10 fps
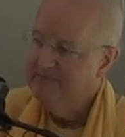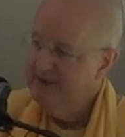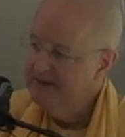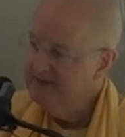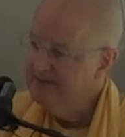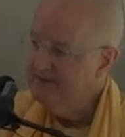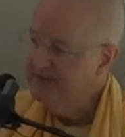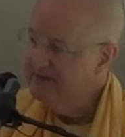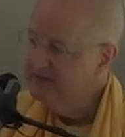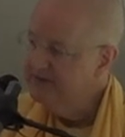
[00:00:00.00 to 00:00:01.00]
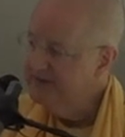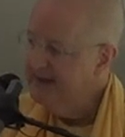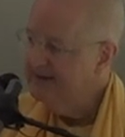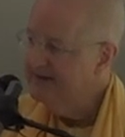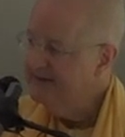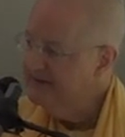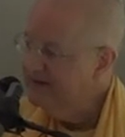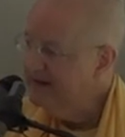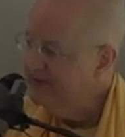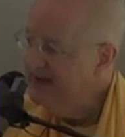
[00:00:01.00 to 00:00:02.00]
builds and builds and then
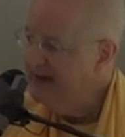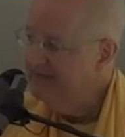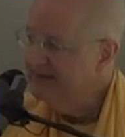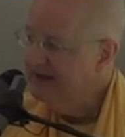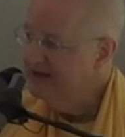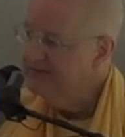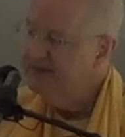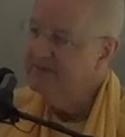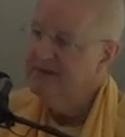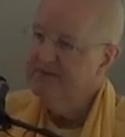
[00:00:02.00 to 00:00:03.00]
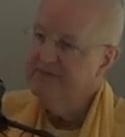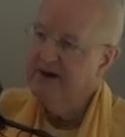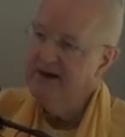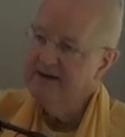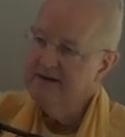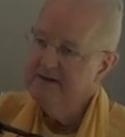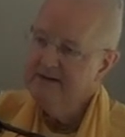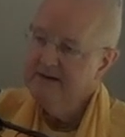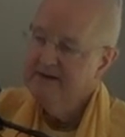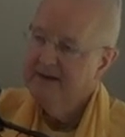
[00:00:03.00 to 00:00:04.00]
you get the avalanche. But if they
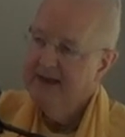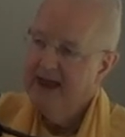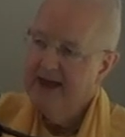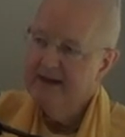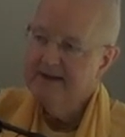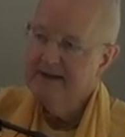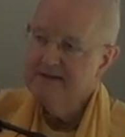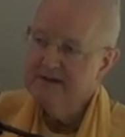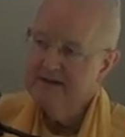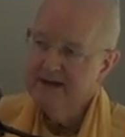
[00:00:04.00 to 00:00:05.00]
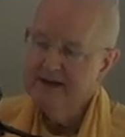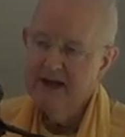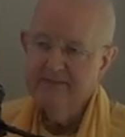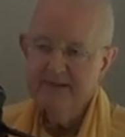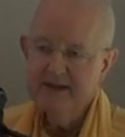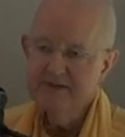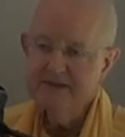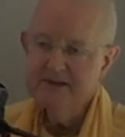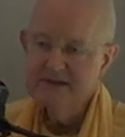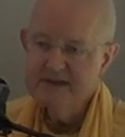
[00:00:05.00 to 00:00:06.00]
fire and it doesn't create an avalanche,
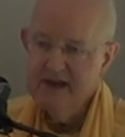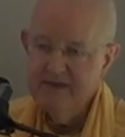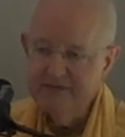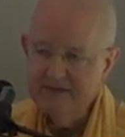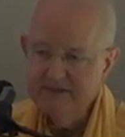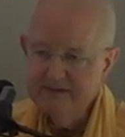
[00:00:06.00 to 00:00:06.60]
then it's safe.